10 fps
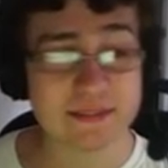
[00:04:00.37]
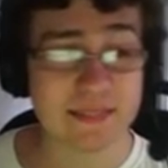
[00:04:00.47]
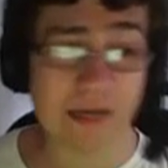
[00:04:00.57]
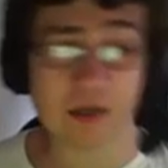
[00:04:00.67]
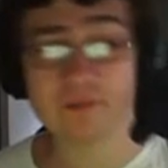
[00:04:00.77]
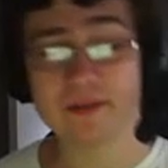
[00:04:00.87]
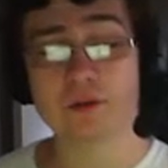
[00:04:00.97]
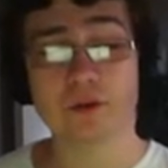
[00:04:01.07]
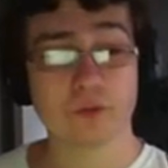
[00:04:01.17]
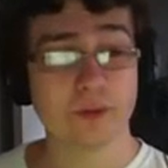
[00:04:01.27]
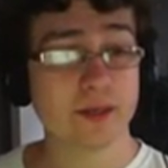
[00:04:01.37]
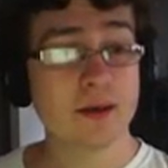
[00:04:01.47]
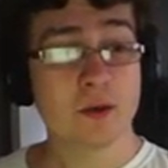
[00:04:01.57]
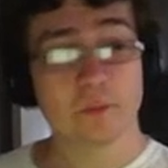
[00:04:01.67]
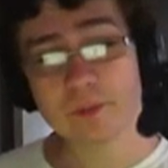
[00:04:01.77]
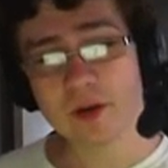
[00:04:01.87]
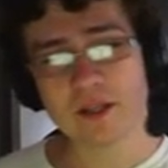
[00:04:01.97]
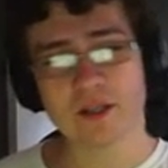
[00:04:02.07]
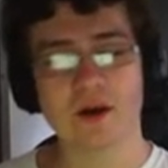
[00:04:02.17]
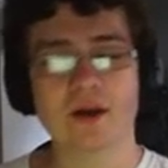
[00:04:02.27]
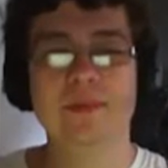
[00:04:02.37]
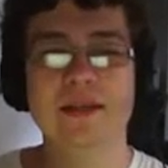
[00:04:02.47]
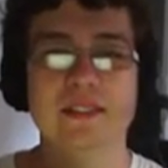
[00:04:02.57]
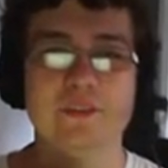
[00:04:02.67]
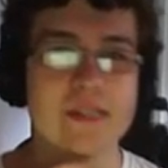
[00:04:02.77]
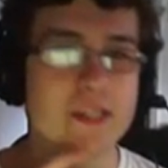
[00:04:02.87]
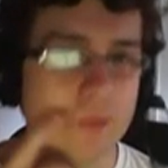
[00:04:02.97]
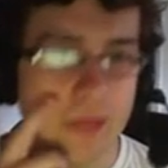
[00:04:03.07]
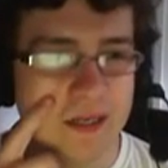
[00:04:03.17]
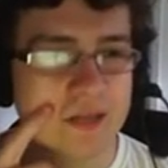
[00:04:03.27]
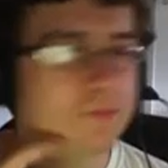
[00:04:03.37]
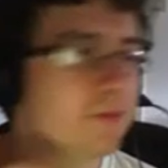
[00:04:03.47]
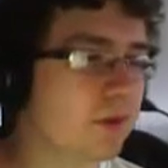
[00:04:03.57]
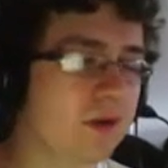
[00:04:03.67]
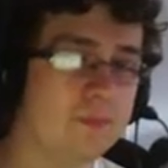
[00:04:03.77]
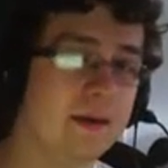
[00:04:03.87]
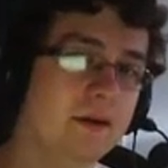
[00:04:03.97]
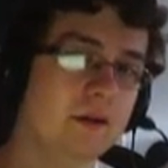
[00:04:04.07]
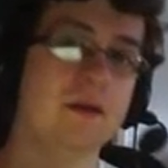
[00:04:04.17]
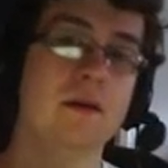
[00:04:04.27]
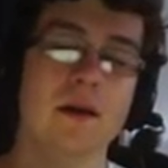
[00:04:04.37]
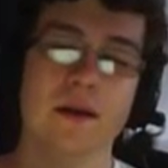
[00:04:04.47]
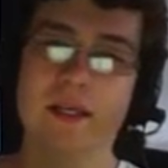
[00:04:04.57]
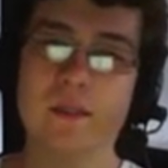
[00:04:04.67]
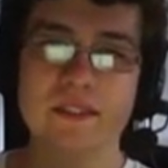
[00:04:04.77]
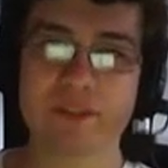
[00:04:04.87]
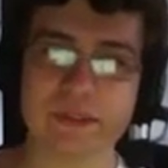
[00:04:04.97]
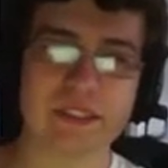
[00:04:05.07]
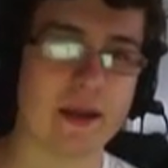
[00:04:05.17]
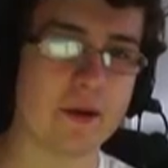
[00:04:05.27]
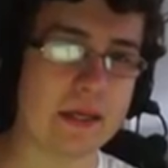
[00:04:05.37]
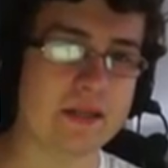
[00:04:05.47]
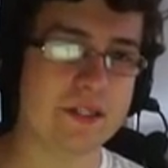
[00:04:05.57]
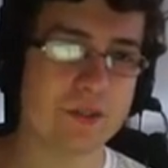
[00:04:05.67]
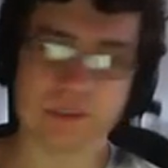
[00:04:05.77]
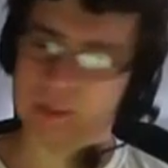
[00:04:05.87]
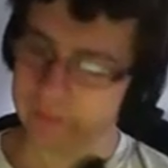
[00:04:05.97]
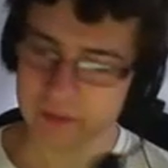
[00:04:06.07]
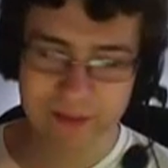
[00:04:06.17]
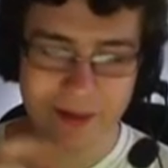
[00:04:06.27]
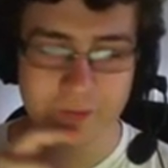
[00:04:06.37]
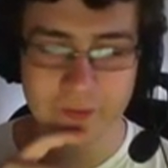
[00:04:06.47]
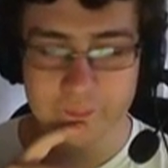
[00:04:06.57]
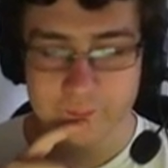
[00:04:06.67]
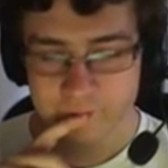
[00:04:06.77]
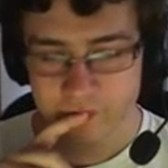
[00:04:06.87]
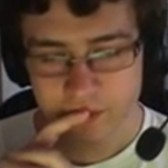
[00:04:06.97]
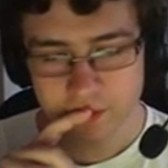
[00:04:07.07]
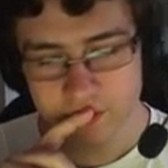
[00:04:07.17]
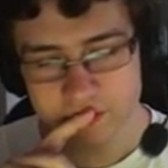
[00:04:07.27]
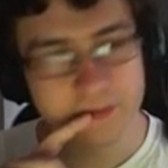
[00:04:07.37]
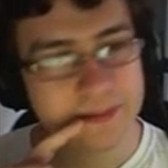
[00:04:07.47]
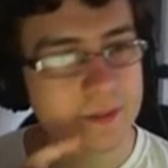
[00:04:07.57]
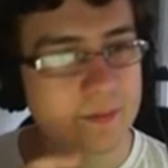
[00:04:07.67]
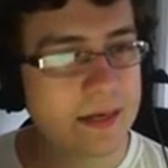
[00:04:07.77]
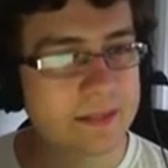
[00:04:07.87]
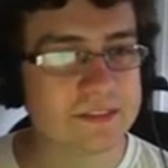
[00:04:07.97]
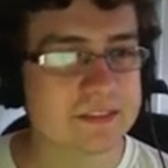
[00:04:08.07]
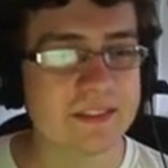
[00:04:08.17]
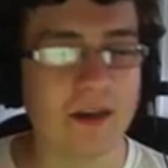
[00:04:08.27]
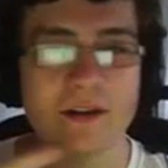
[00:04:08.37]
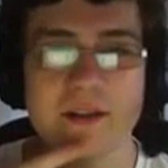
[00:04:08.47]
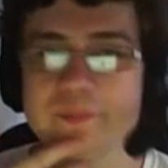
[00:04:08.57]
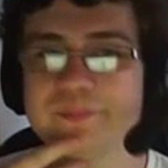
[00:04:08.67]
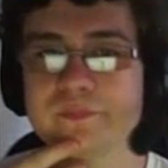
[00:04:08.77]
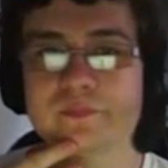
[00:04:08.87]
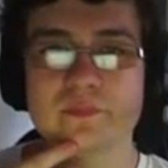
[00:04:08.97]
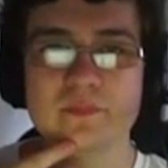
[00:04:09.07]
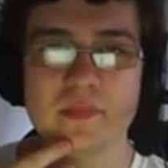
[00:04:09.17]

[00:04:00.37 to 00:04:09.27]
Toxic, Slack Off, and Earthquake. We brought Yawn because we knew that if we brought Hippowdon, he'd be switching out into something to counter it. So he'd go ahead and just Yawn it,